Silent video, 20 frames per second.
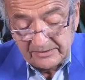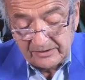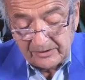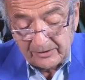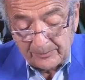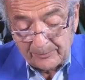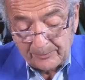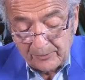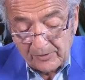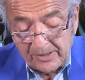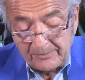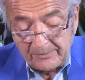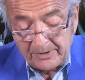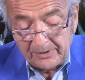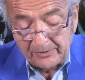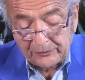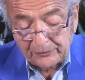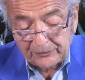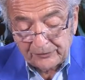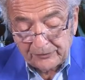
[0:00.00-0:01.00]
their Prime
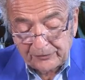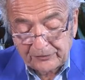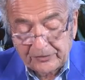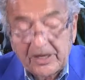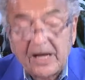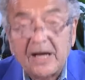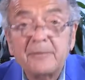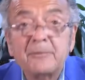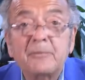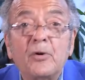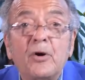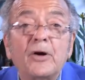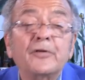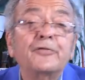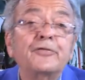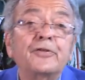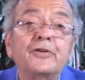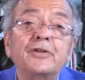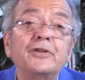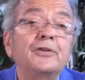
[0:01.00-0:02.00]
Minister, Scott
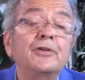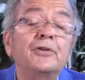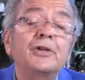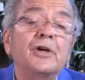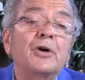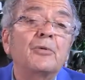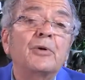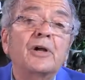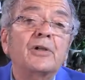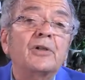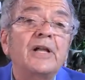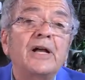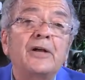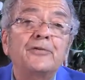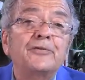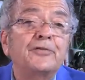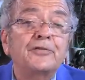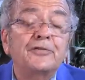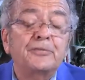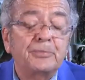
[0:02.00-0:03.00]
Morrison, and you look at what
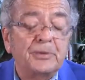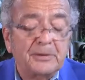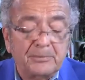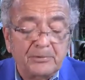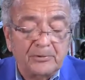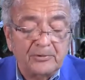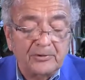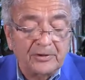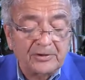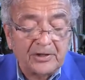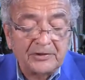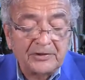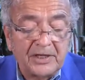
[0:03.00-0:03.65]
clowns these people look like.